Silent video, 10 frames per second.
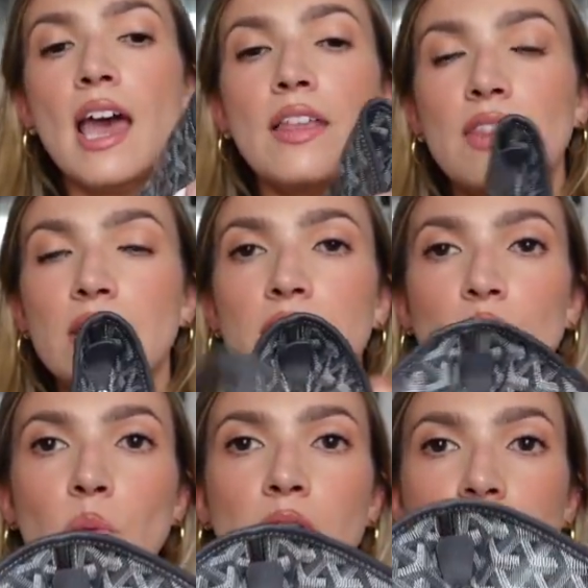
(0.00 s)
and then
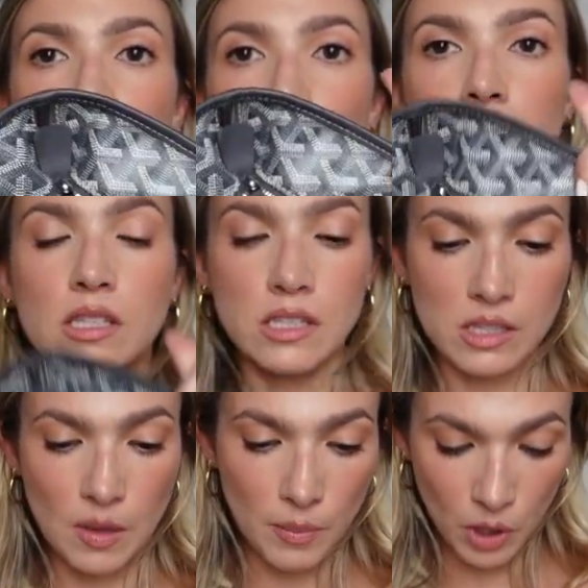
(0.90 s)
this one does
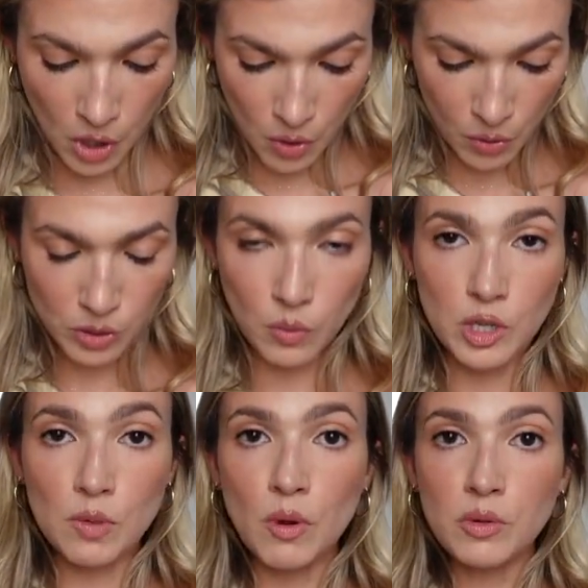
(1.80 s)
zip close
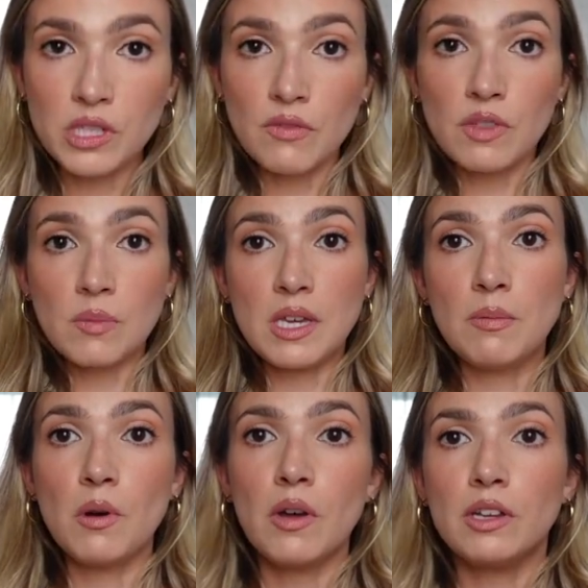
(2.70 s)
which most of the
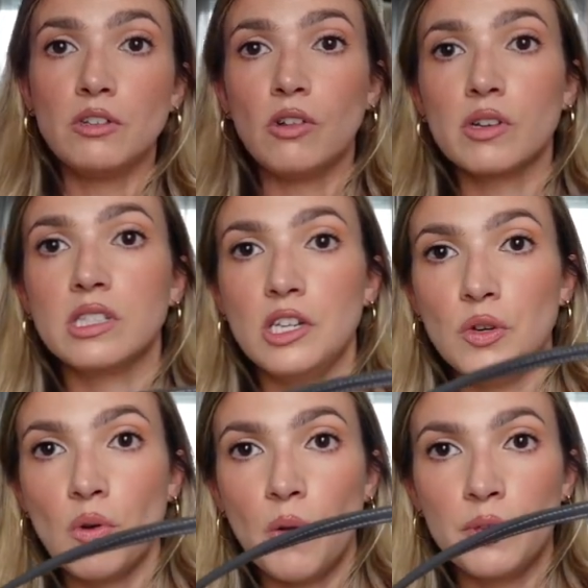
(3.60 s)
people in New York City
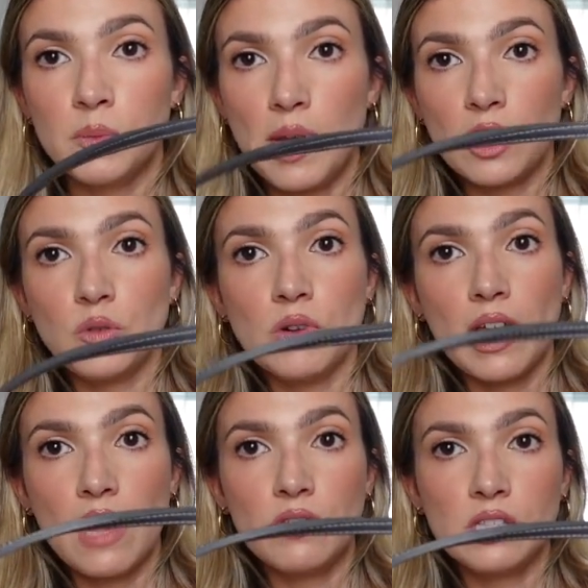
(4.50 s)
who own this bag do
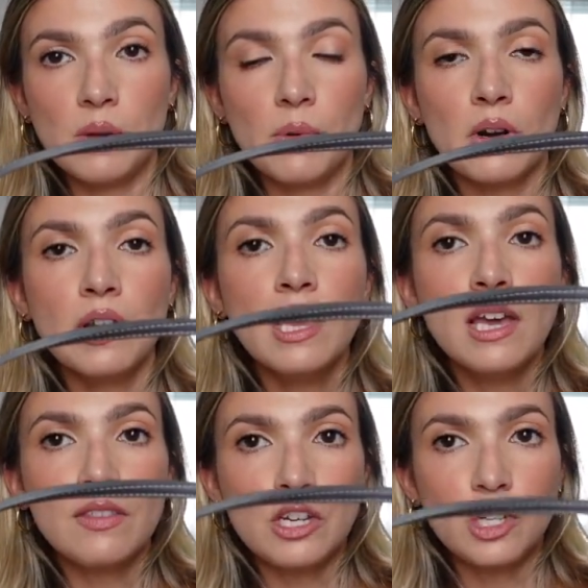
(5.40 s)
not have the zipper.
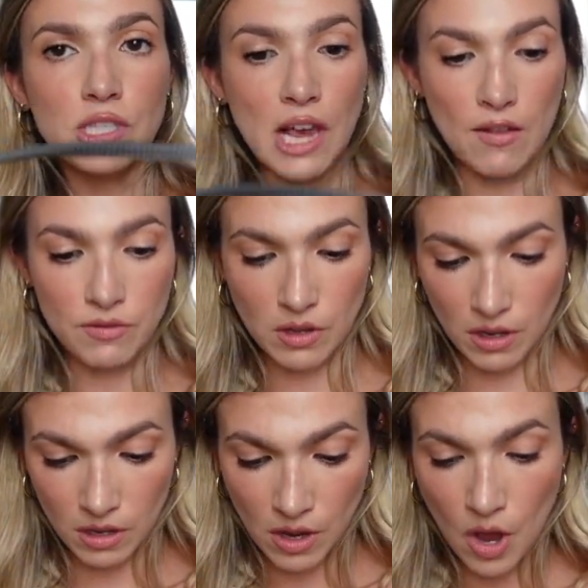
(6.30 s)
They just have
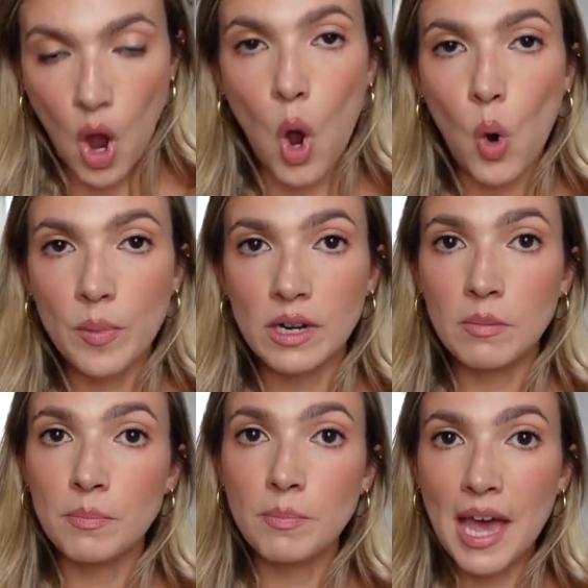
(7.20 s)
the
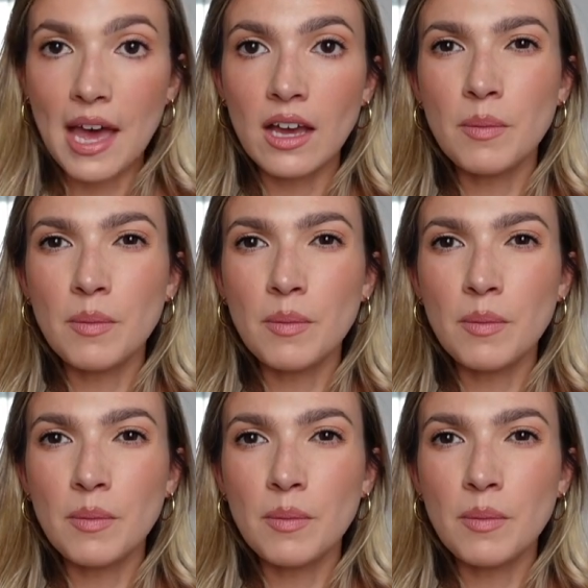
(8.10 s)
open bag,